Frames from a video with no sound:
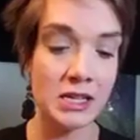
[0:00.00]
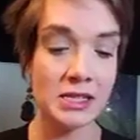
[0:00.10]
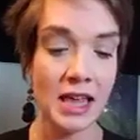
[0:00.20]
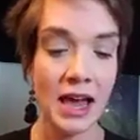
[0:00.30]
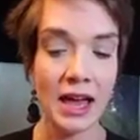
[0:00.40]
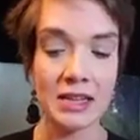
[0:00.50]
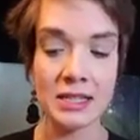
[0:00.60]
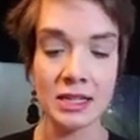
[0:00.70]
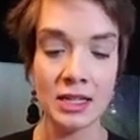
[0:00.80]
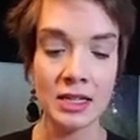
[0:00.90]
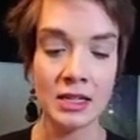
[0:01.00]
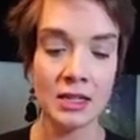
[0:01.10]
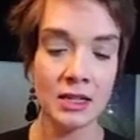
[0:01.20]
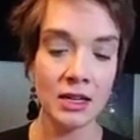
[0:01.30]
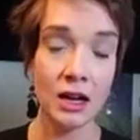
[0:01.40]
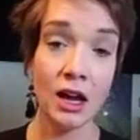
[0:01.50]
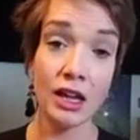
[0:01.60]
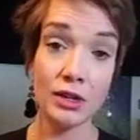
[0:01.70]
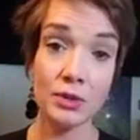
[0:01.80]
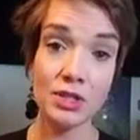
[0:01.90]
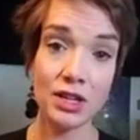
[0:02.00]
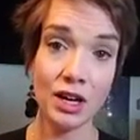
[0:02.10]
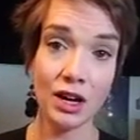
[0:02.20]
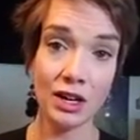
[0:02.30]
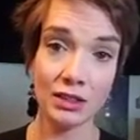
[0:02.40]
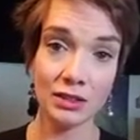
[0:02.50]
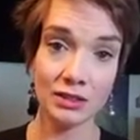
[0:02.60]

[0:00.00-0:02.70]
is that a used car,